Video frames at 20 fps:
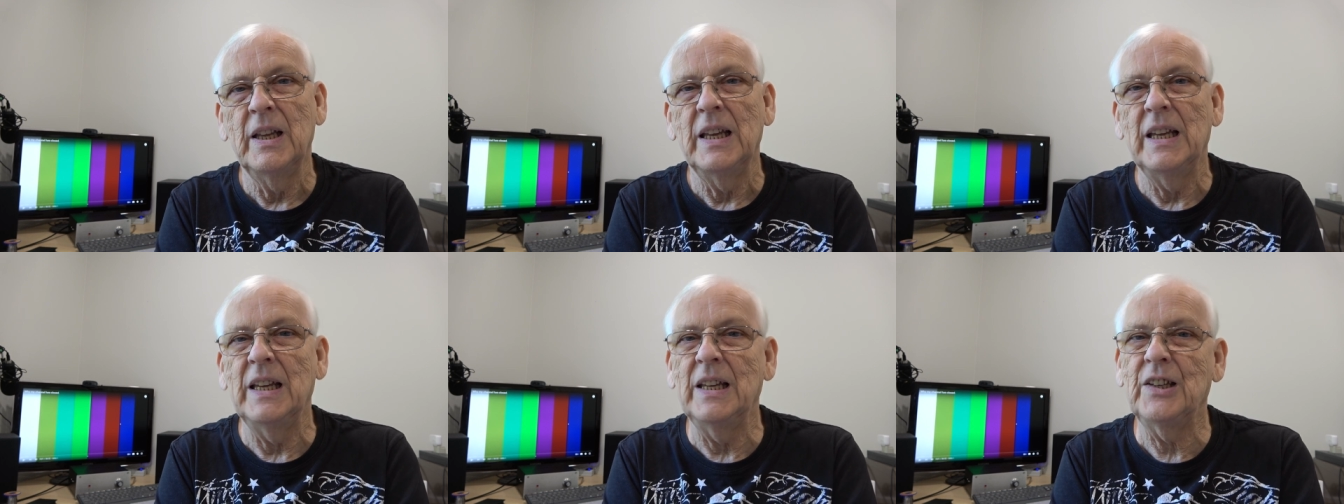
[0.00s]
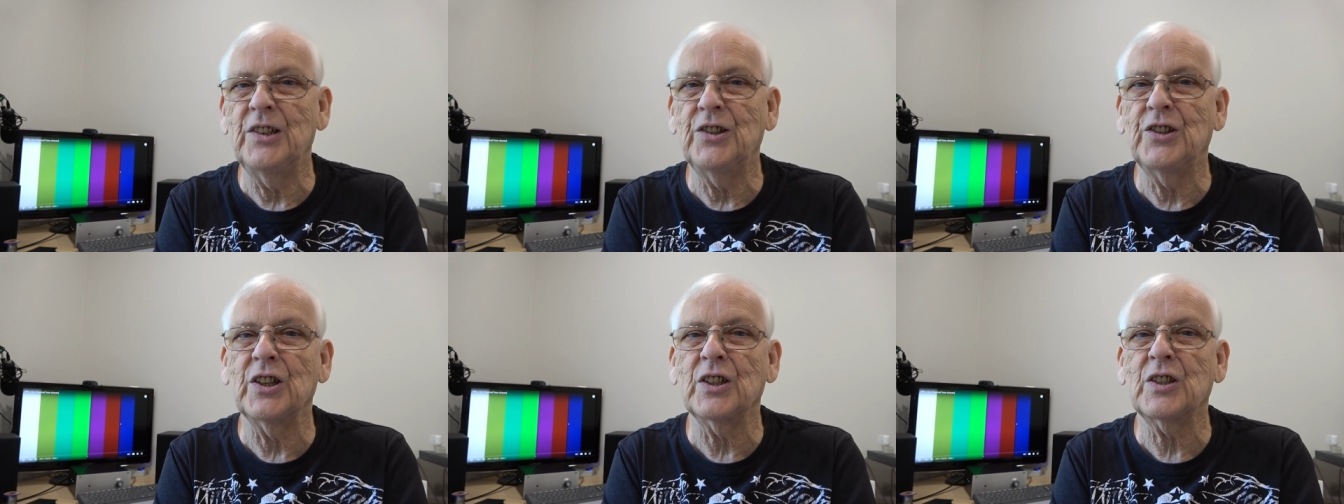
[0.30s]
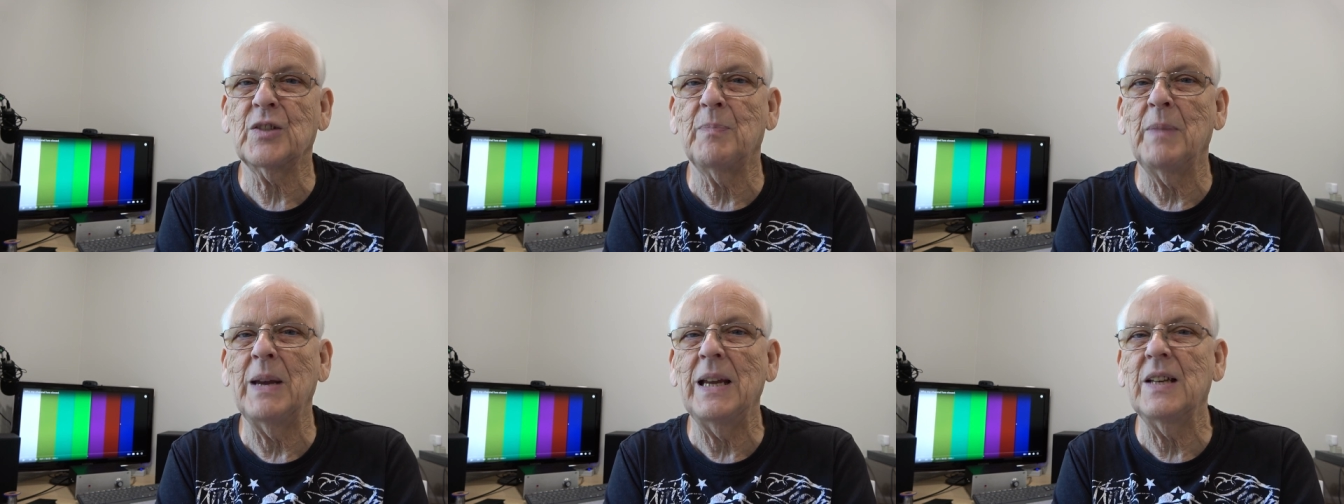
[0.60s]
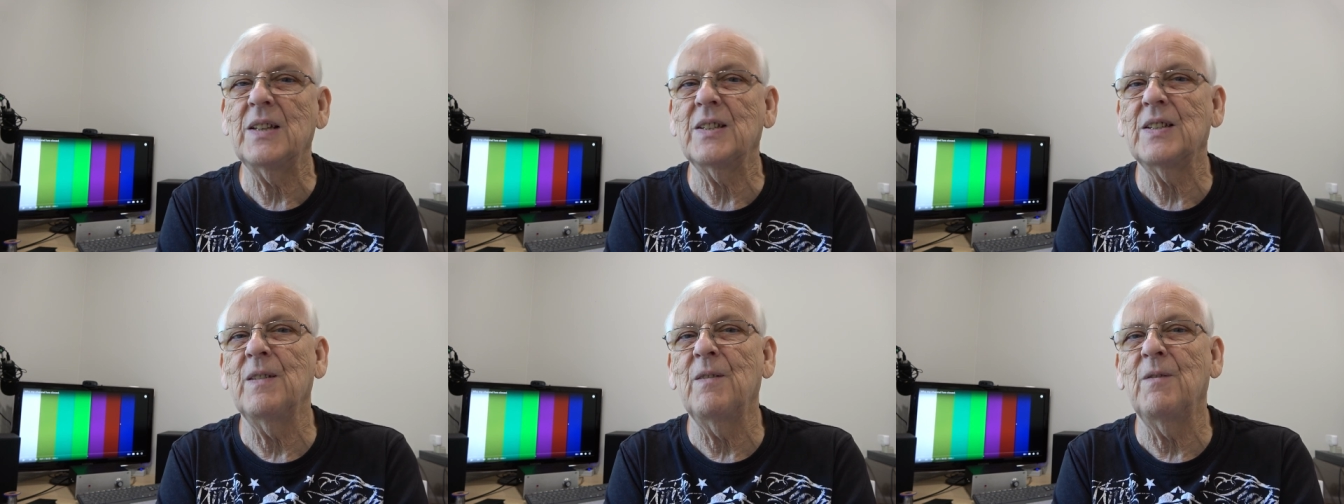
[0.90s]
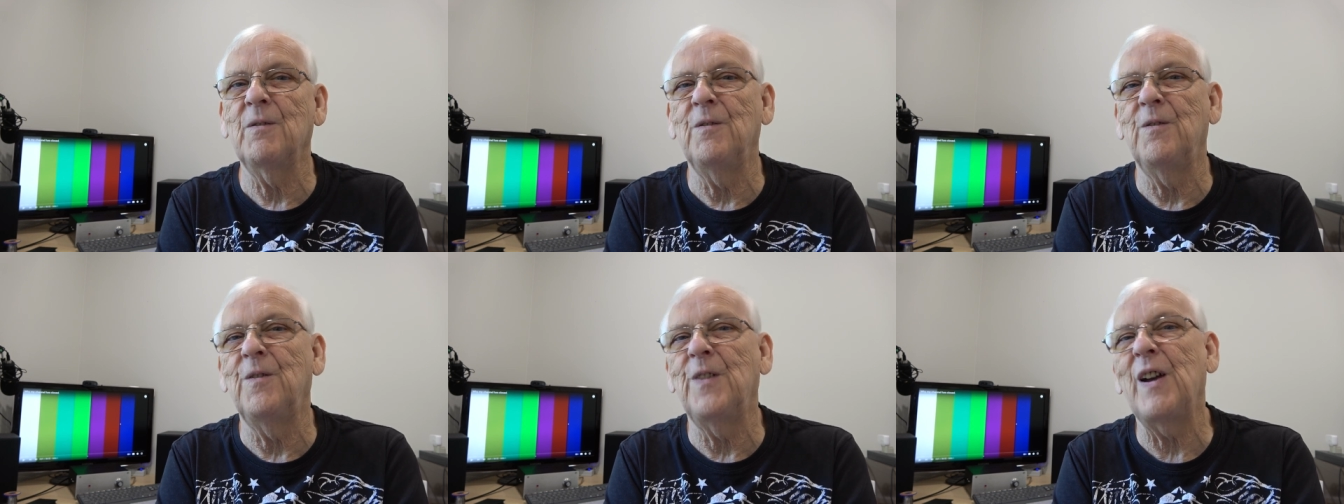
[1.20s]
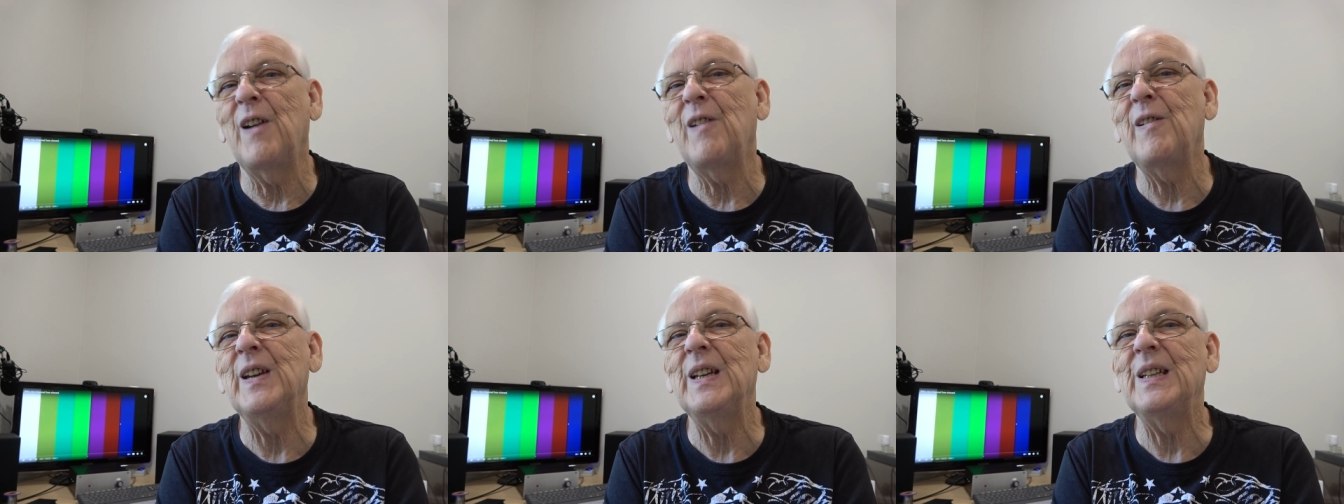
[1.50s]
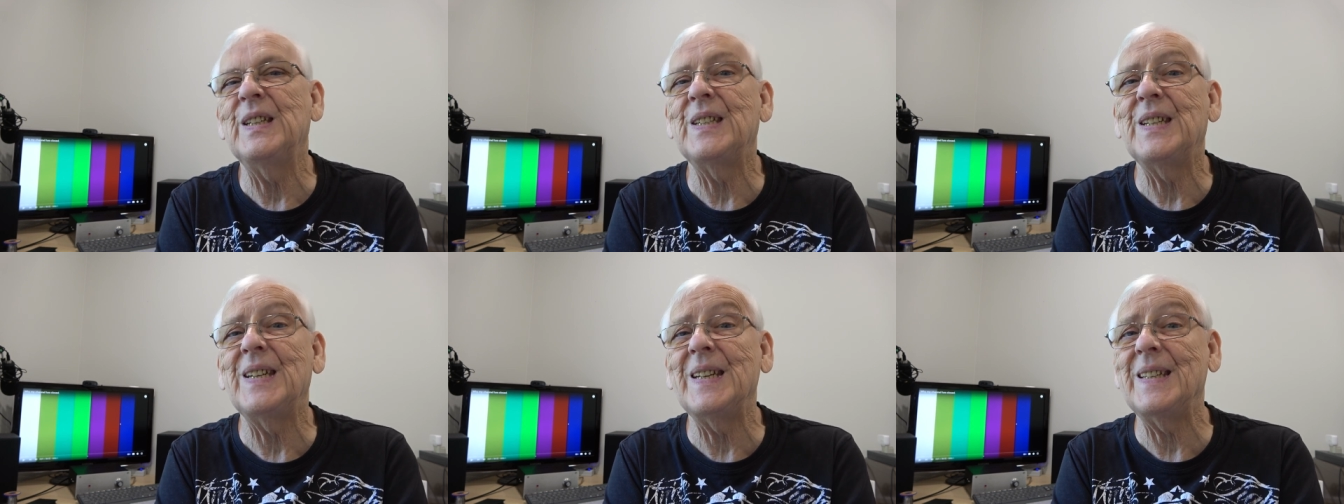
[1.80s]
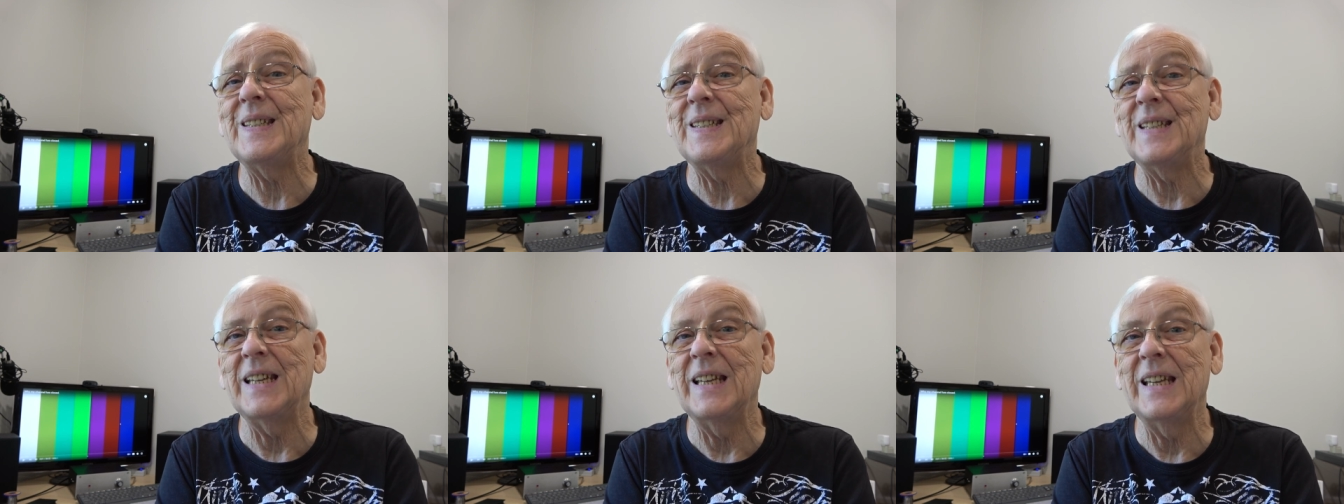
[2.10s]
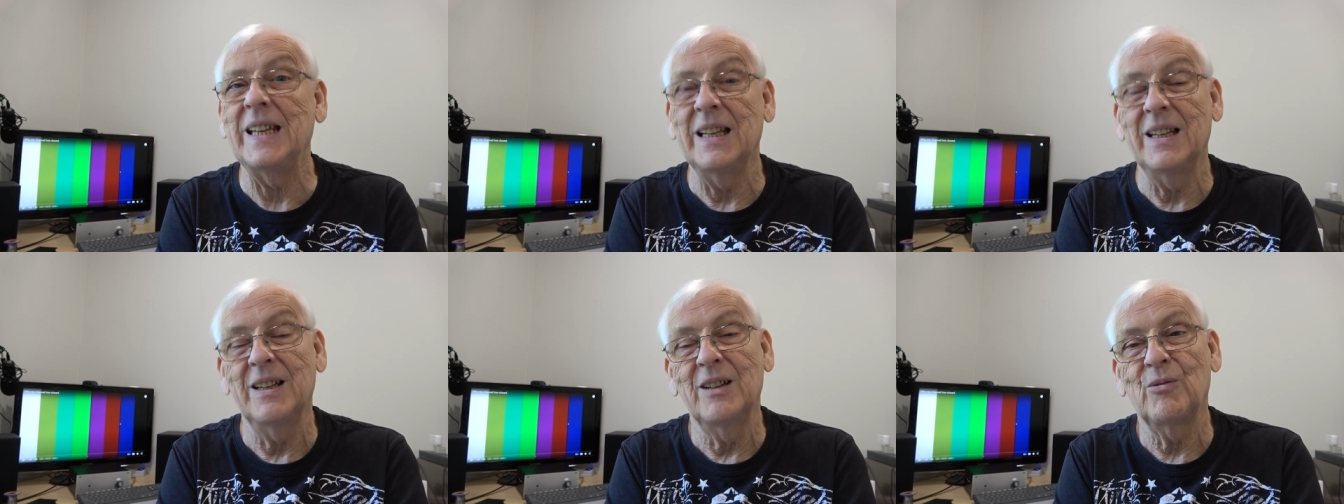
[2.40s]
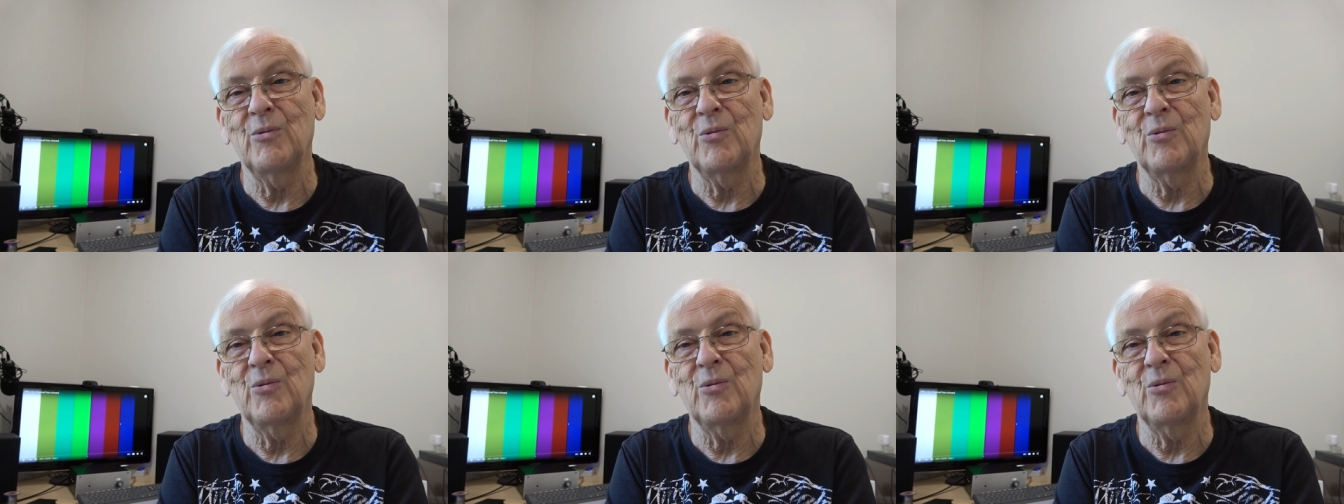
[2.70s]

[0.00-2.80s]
It just makes it very tizzy